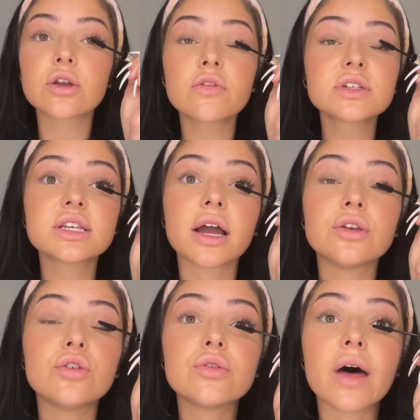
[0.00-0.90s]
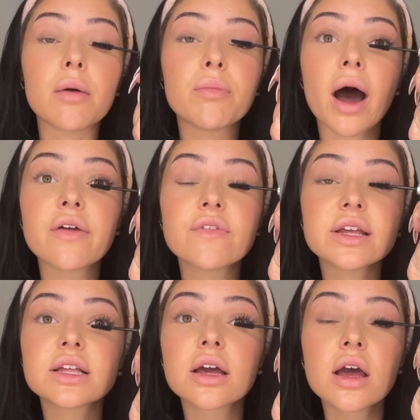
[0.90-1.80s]
Obviously I knew that, but I
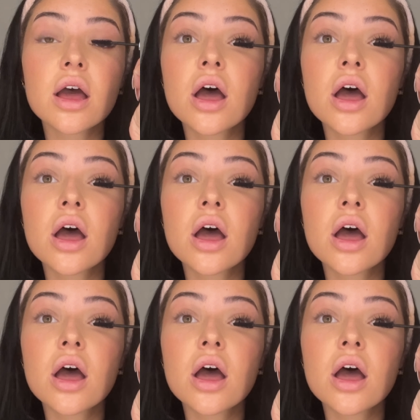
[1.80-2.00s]
think